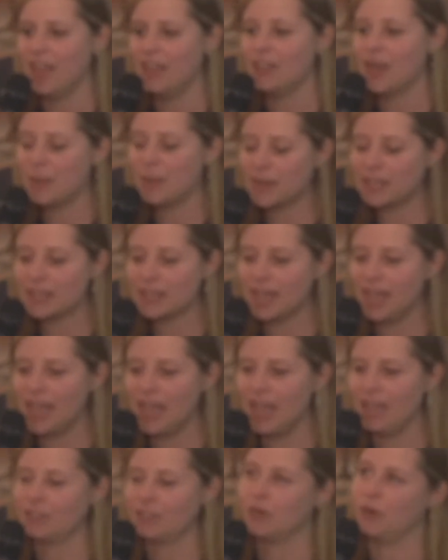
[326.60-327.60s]
knowing that I
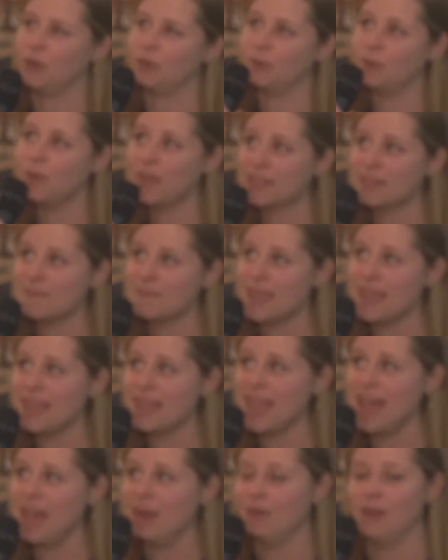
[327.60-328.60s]
had God with
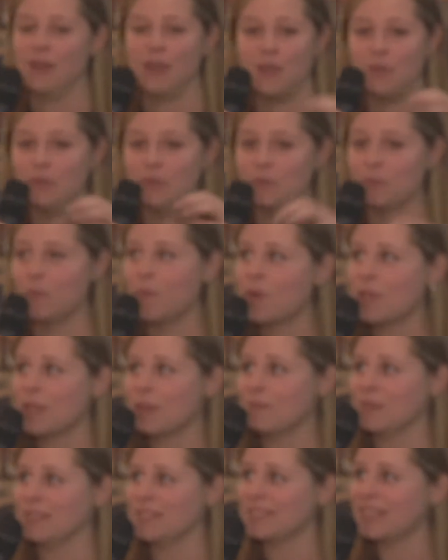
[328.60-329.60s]
me and he was
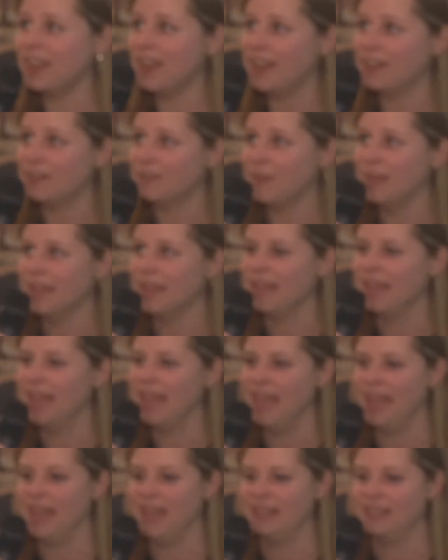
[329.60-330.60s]
walking beside me
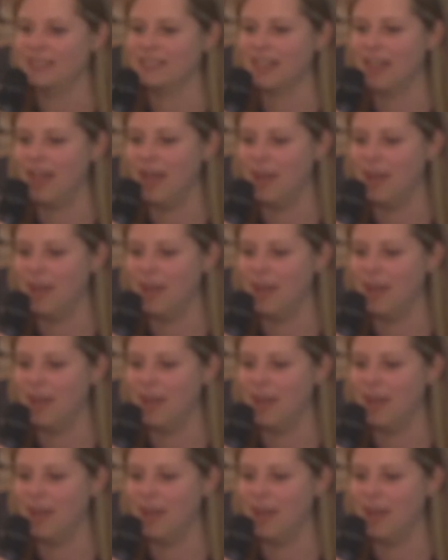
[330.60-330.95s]
and